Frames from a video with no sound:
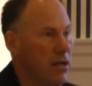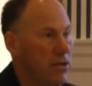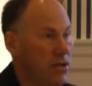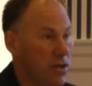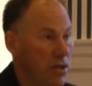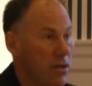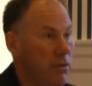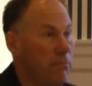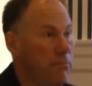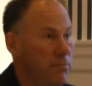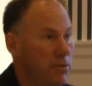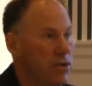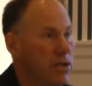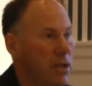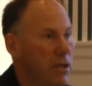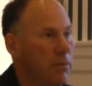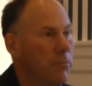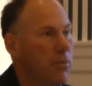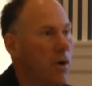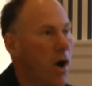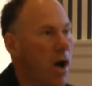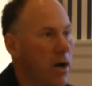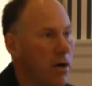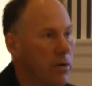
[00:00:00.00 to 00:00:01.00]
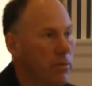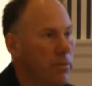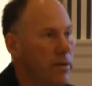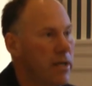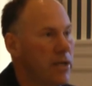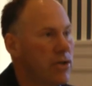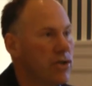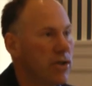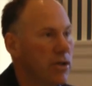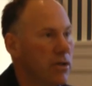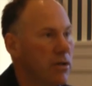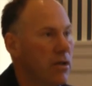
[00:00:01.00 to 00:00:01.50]
to the broader
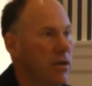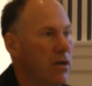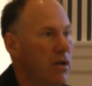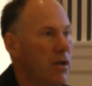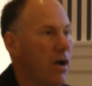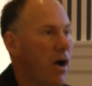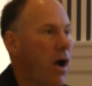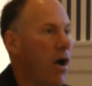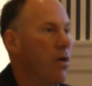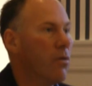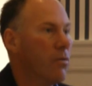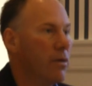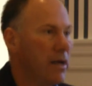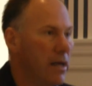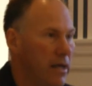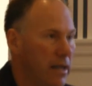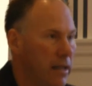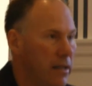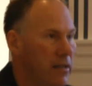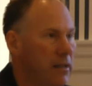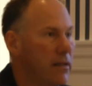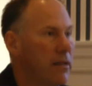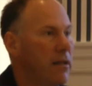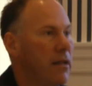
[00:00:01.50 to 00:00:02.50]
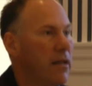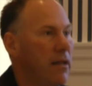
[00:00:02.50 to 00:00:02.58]
region are really,